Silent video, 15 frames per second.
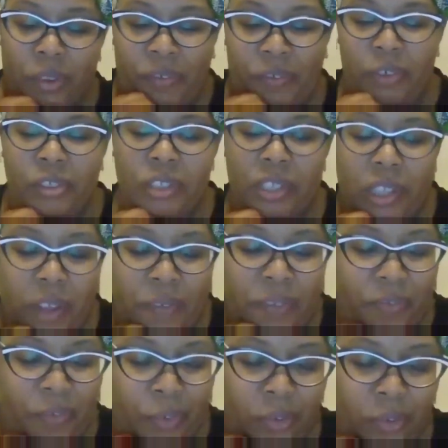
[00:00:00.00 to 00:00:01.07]
the first and
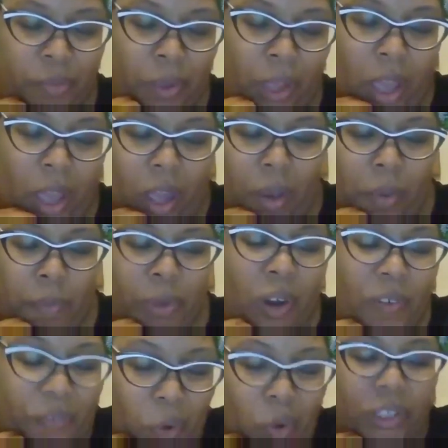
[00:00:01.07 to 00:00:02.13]
11th verse, but
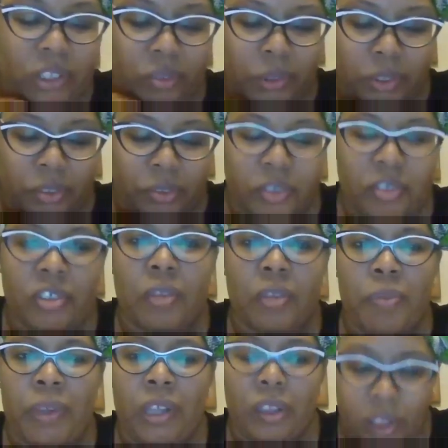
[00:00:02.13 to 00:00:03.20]
our focus scripture is going to
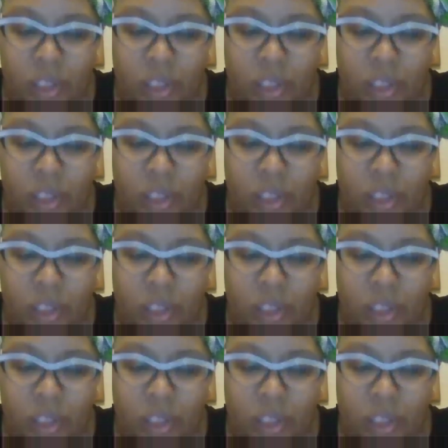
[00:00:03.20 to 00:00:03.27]
be